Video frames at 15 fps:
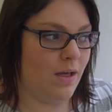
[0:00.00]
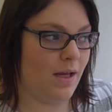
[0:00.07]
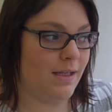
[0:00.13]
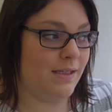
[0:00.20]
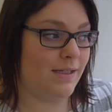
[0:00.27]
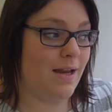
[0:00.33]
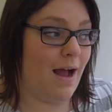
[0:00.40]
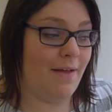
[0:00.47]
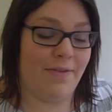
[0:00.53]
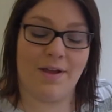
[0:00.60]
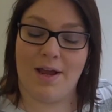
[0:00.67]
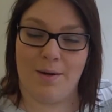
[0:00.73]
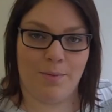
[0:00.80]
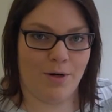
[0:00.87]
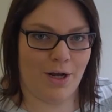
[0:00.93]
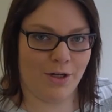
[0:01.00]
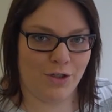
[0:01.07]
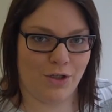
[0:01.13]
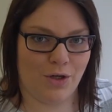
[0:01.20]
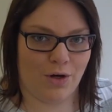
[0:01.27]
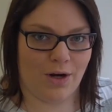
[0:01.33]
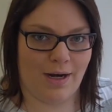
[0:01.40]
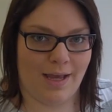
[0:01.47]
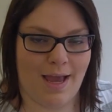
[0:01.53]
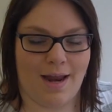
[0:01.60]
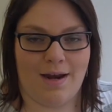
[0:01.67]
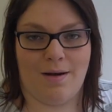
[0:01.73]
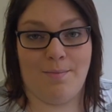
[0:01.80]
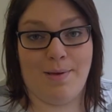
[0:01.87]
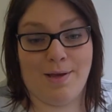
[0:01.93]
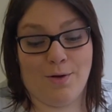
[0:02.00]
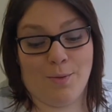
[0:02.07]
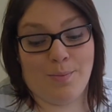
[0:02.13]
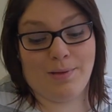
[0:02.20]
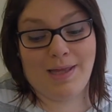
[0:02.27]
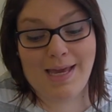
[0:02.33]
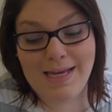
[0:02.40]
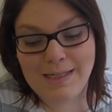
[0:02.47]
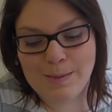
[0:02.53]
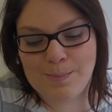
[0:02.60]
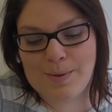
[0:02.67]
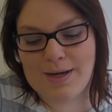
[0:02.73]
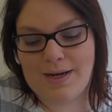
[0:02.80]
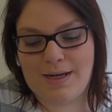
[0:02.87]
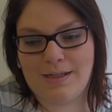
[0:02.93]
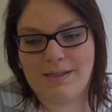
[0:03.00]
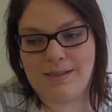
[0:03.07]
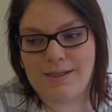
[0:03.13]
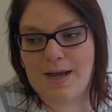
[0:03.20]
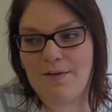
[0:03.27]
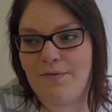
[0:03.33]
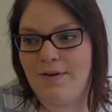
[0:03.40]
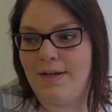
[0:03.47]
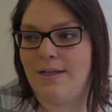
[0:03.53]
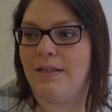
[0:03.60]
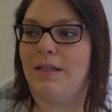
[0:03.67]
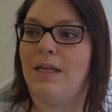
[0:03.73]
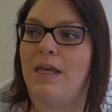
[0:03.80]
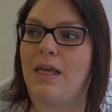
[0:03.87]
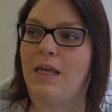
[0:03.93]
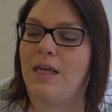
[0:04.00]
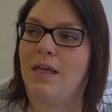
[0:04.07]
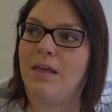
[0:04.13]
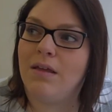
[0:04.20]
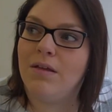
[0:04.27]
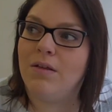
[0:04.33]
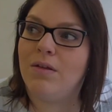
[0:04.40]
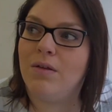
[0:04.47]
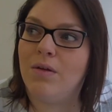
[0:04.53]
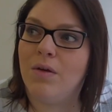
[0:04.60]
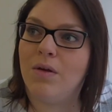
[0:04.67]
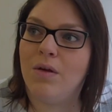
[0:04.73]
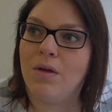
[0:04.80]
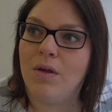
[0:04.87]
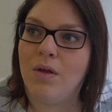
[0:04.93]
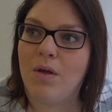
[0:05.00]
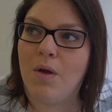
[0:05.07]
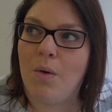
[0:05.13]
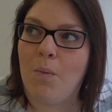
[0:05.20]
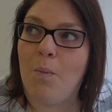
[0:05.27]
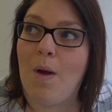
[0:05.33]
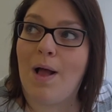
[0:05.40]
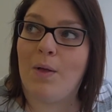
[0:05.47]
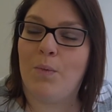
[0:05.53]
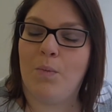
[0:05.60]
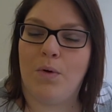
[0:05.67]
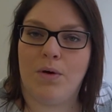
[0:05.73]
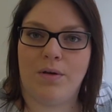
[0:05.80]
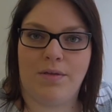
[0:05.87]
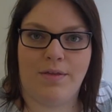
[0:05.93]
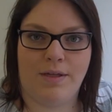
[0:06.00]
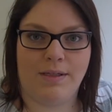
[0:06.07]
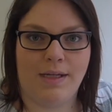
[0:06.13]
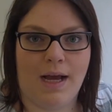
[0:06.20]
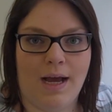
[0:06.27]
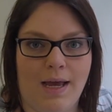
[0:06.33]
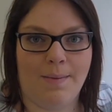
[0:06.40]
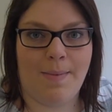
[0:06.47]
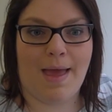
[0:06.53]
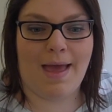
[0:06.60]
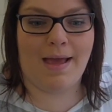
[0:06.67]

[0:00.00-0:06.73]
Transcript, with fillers: it's not the kind of production you're going to get at a bigger place, but it's definitely well worth the time.